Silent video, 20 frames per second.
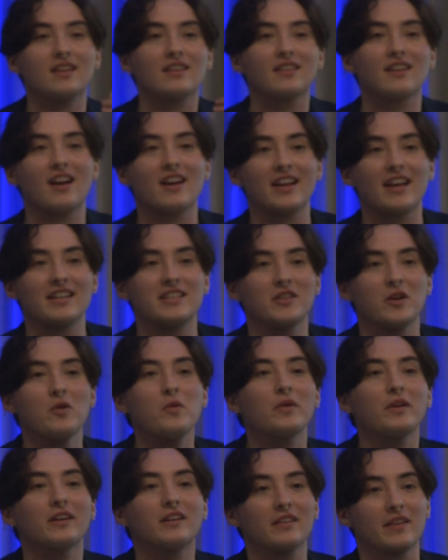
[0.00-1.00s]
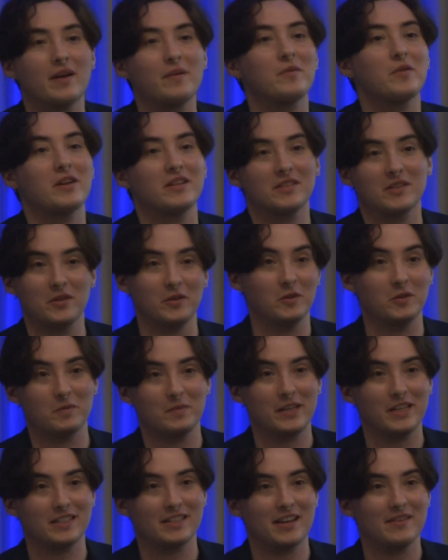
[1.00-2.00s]
God, I don't want to glamorize Google
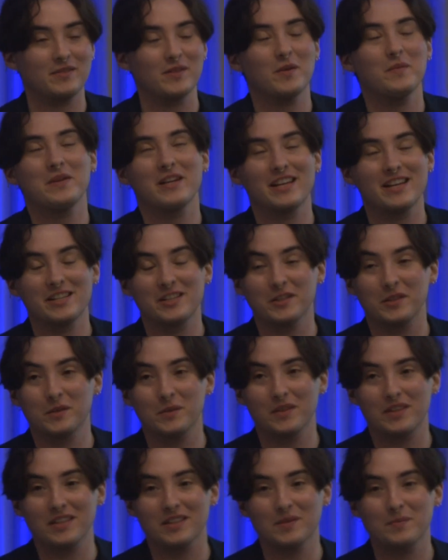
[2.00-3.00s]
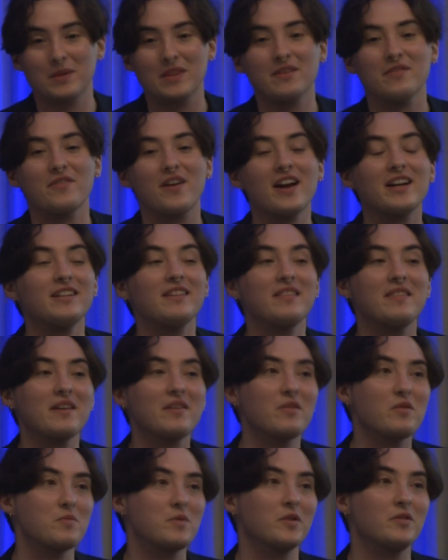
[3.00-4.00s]
because I have so many issues with this, but the fact that
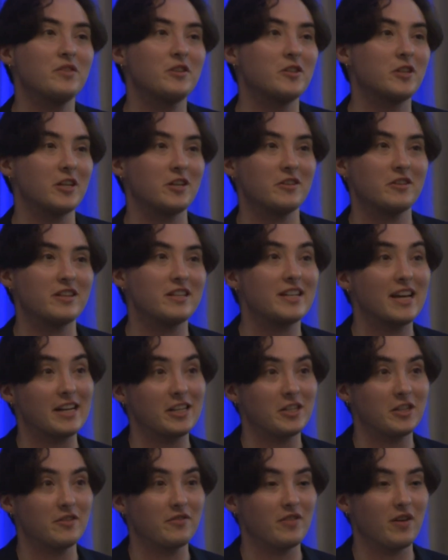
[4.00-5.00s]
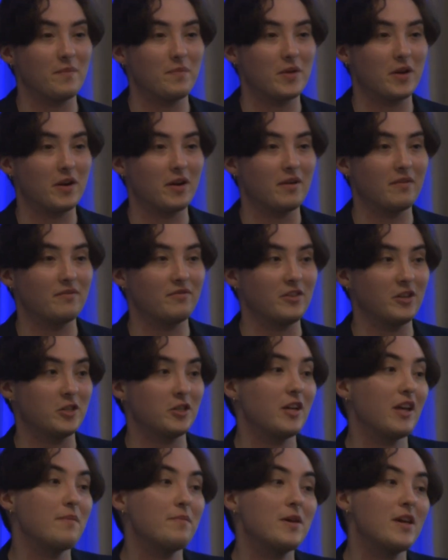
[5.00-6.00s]
they removed gender detection from their
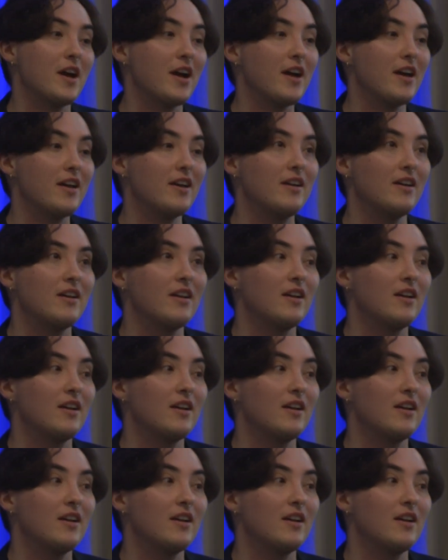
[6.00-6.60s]
Vision API,